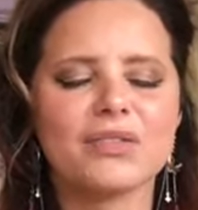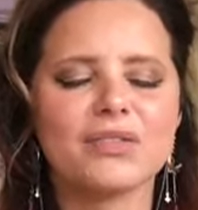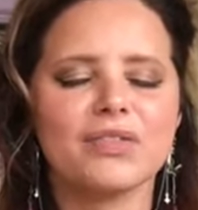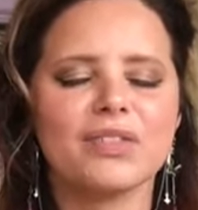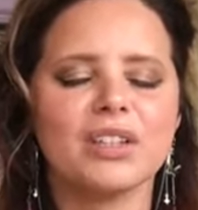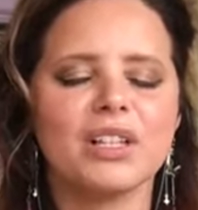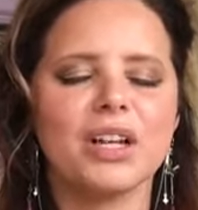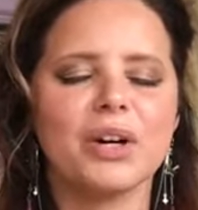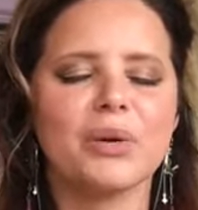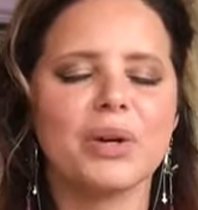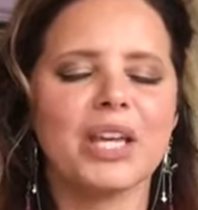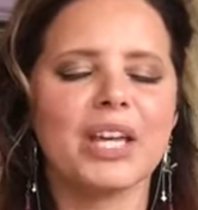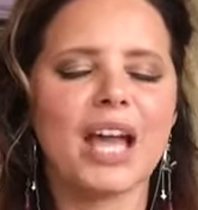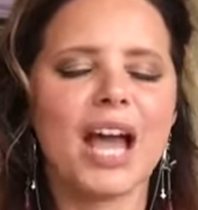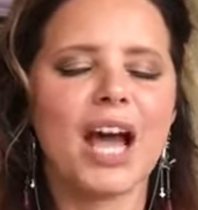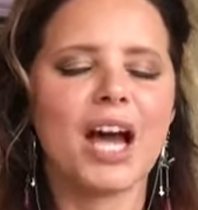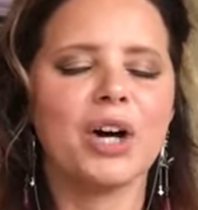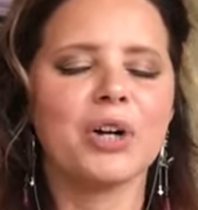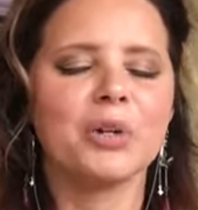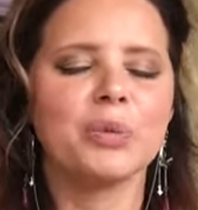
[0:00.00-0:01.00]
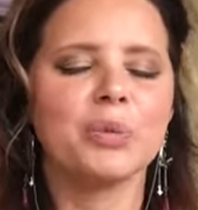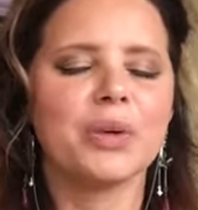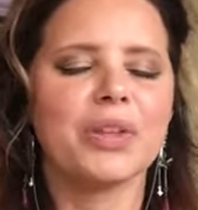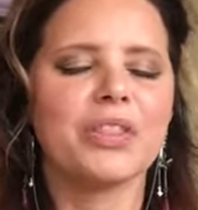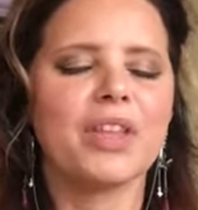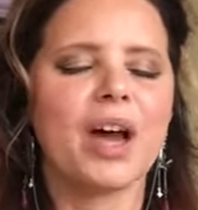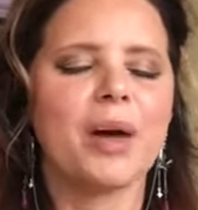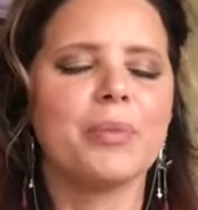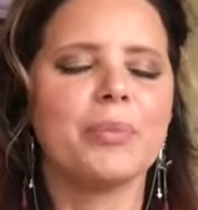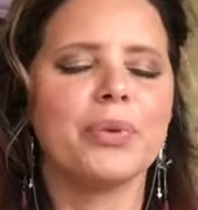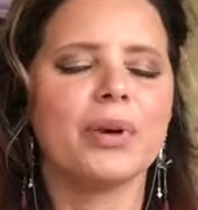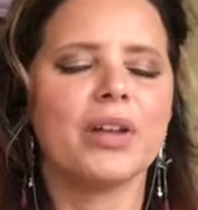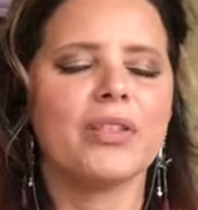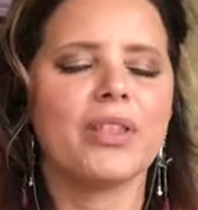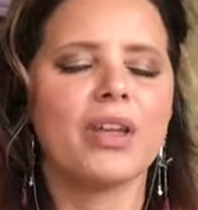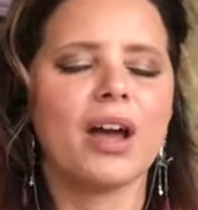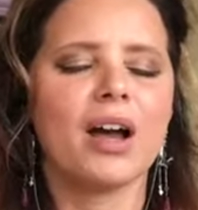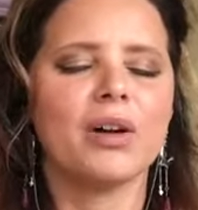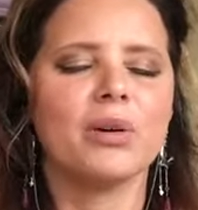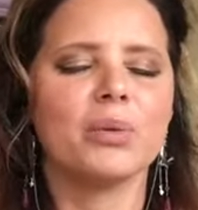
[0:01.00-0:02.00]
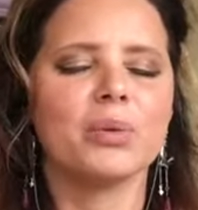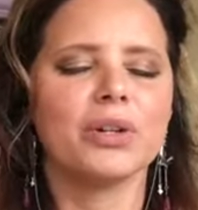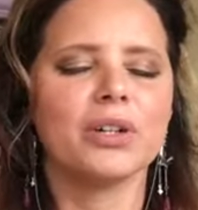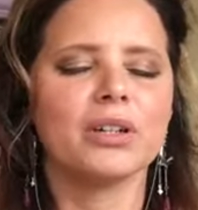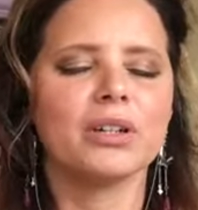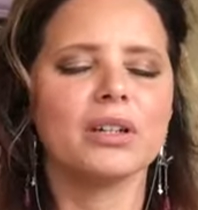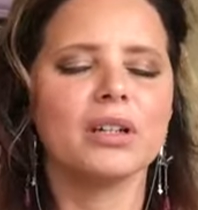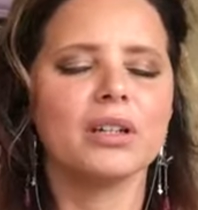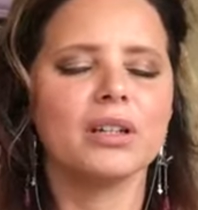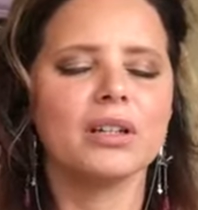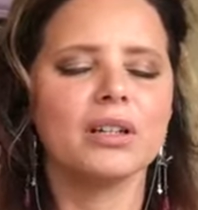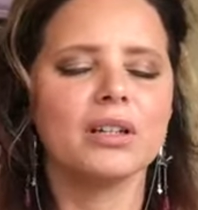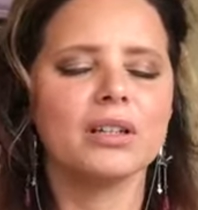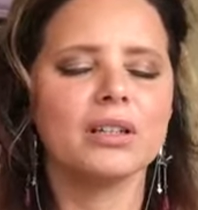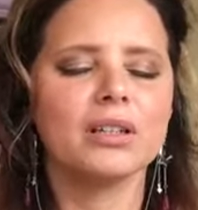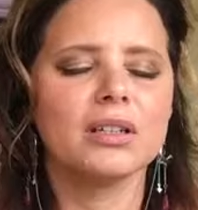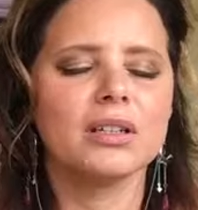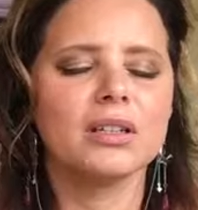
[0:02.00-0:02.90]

just flowing out with that breath outward,